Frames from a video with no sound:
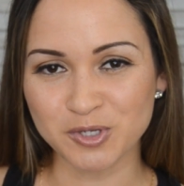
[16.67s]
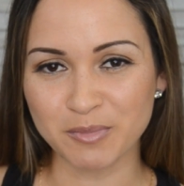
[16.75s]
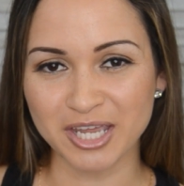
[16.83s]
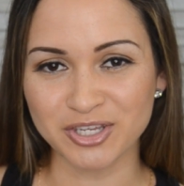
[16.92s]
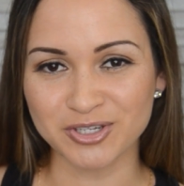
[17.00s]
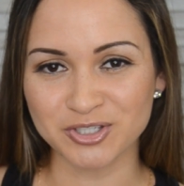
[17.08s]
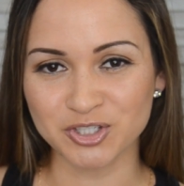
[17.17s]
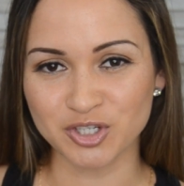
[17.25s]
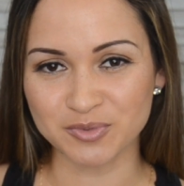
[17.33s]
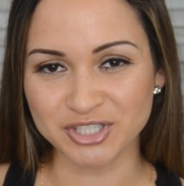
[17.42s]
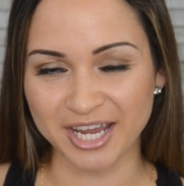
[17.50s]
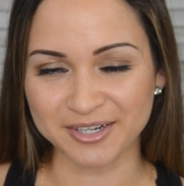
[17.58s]
my
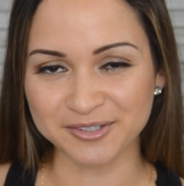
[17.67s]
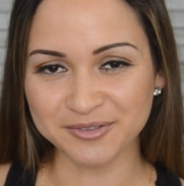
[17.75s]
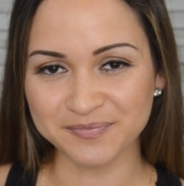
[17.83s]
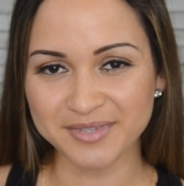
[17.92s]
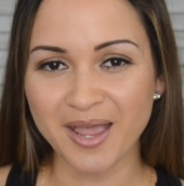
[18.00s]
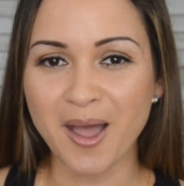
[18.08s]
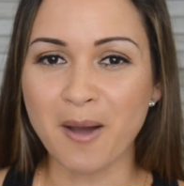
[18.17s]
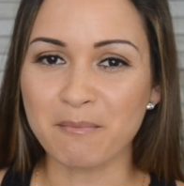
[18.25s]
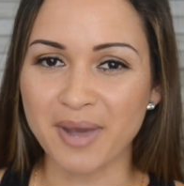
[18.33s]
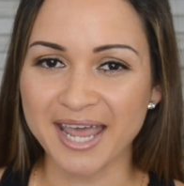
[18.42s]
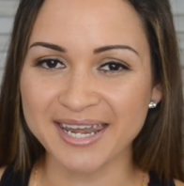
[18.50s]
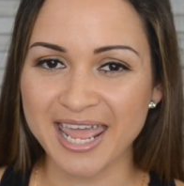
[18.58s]
YouTube channel.
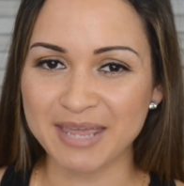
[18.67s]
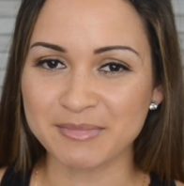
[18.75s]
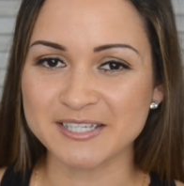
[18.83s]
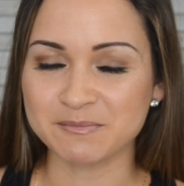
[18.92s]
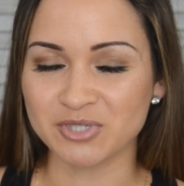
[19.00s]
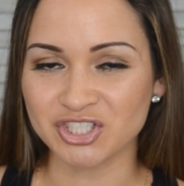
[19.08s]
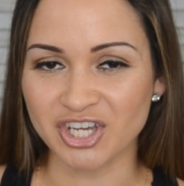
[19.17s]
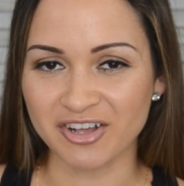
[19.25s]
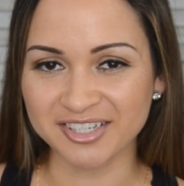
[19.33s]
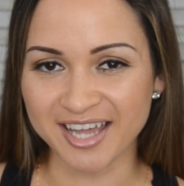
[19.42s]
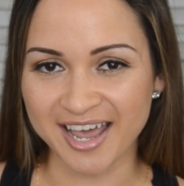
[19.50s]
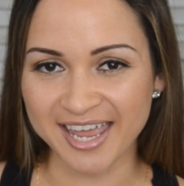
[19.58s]
My name is
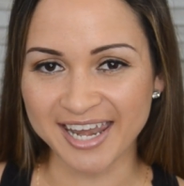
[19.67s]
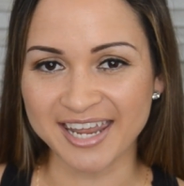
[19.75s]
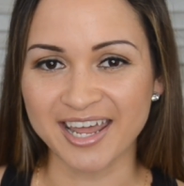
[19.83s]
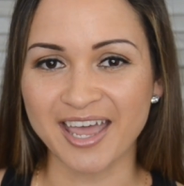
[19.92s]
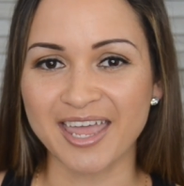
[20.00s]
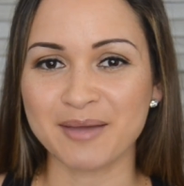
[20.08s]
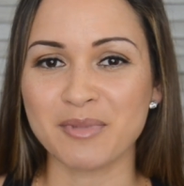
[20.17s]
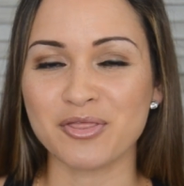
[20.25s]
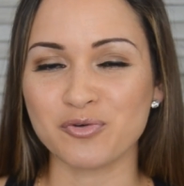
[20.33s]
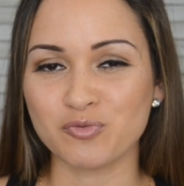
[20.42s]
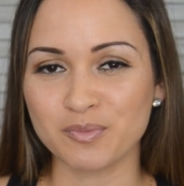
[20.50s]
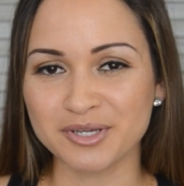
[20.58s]
Michelle Knight and I am
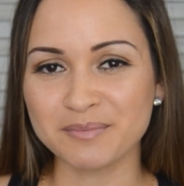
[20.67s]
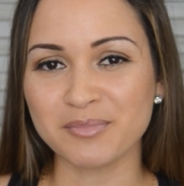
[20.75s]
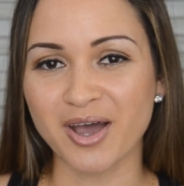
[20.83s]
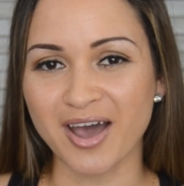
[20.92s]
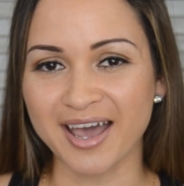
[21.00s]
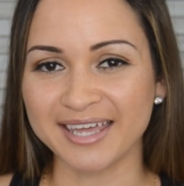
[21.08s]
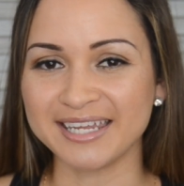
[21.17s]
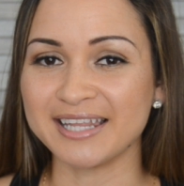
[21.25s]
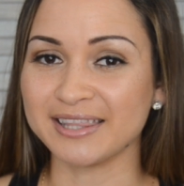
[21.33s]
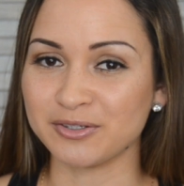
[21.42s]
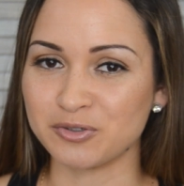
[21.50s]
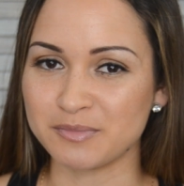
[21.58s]
the woman behind
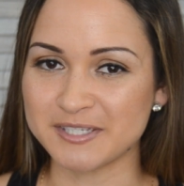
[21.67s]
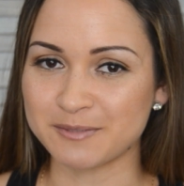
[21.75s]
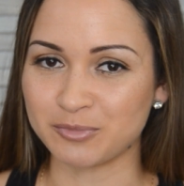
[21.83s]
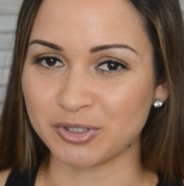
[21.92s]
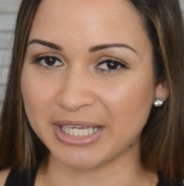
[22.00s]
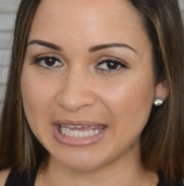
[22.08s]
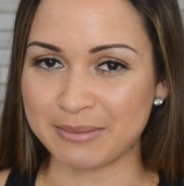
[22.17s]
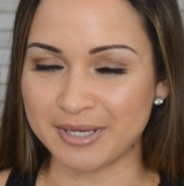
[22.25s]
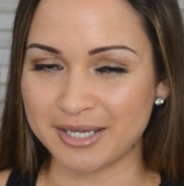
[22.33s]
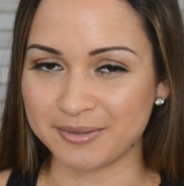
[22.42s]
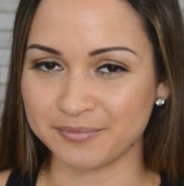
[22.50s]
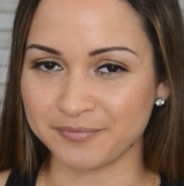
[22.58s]
Little Miss
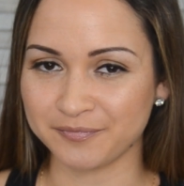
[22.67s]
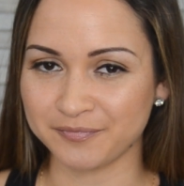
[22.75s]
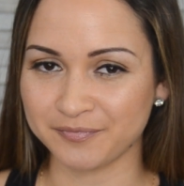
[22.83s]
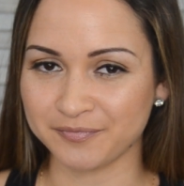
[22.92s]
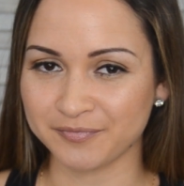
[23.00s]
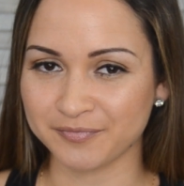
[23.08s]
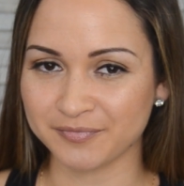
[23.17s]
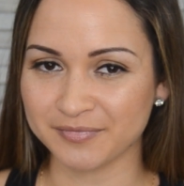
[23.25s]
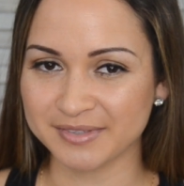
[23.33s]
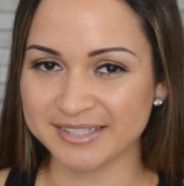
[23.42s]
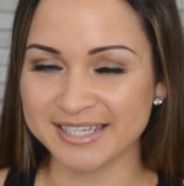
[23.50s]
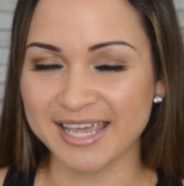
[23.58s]
Bookkeeping.
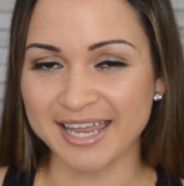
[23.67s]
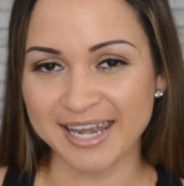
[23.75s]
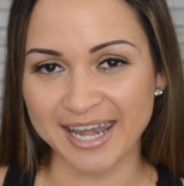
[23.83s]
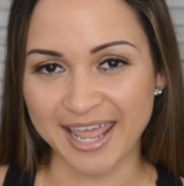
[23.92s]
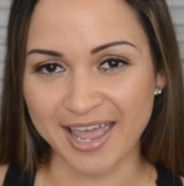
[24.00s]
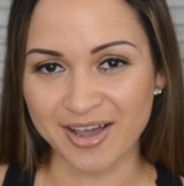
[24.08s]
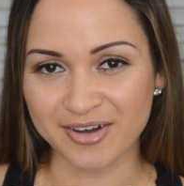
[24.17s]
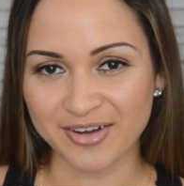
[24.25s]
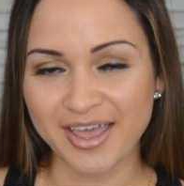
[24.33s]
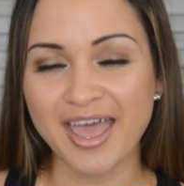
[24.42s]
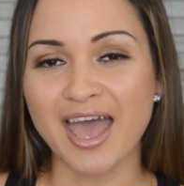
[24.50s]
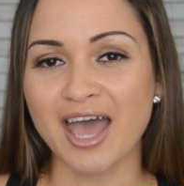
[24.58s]
Now,
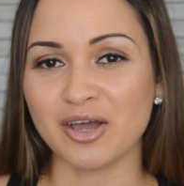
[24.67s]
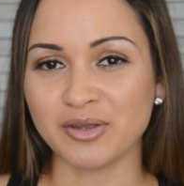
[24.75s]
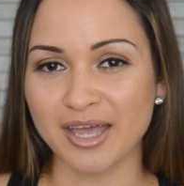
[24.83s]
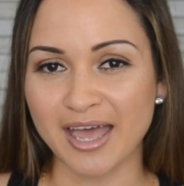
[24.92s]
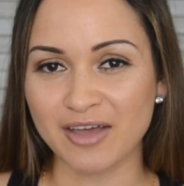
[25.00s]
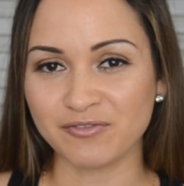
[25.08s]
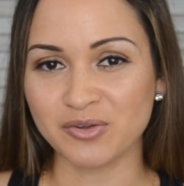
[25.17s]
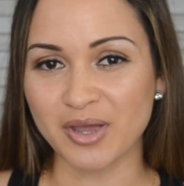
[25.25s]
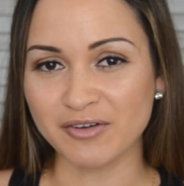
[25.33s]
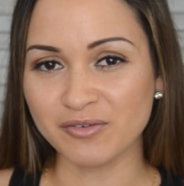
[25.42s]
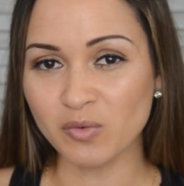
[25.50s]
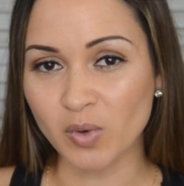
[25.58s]
have you
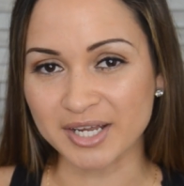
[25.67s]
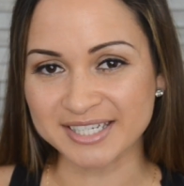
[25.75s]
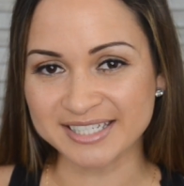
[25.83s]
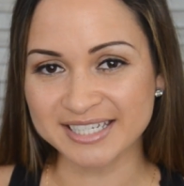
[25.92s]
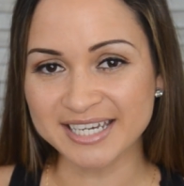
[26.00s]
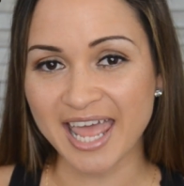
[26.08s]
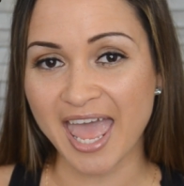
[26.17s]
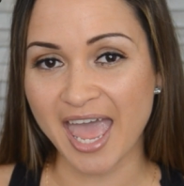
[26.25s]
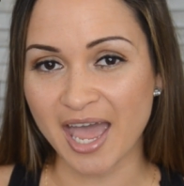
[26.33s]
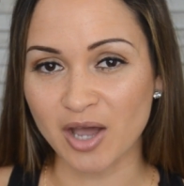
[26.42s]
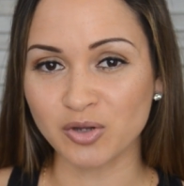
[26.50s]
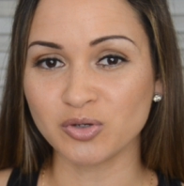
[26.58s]
ever wondered
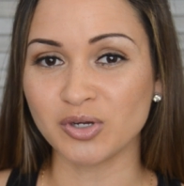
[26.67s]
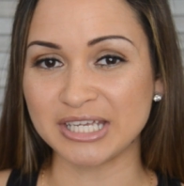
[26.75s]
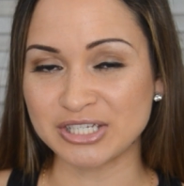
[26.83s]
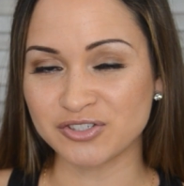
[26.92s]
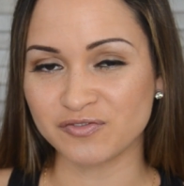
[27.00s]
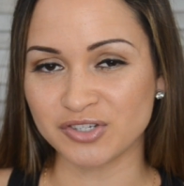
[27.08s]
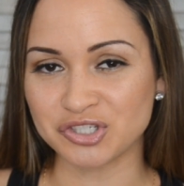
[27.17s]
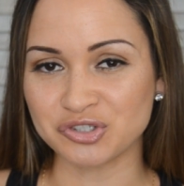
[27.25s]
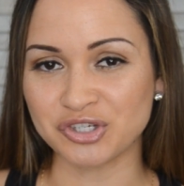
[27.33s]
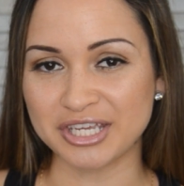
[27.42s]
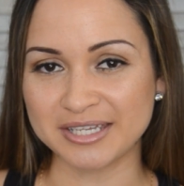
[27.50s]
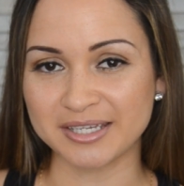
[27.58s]
how your
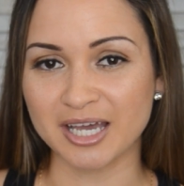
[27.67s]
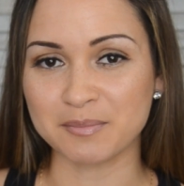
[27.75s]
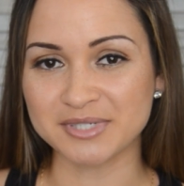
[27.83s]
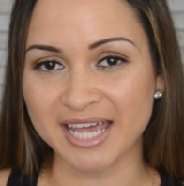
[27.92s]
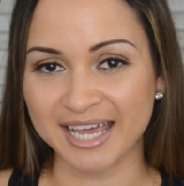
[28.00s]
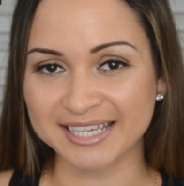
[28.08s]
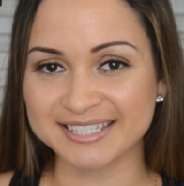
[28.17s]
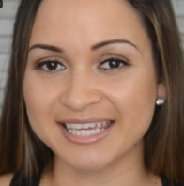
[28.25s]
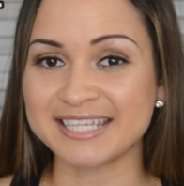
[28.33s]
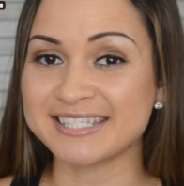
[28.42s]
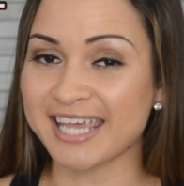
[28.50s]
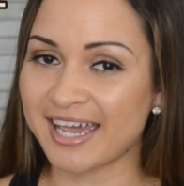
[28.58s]
individual income tax
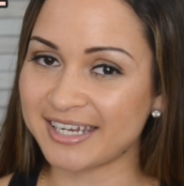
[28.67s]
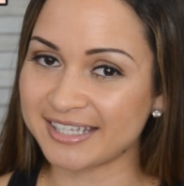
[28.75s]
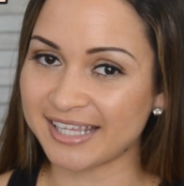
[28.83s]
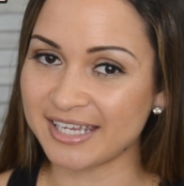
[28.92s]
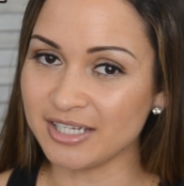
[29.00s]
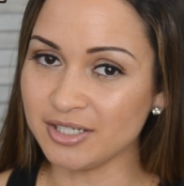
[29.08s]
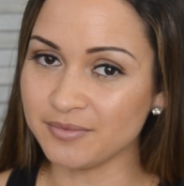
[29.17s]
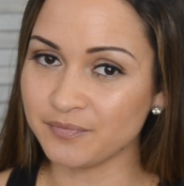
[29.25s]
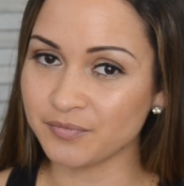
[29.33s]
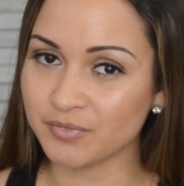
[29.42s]
gets calculated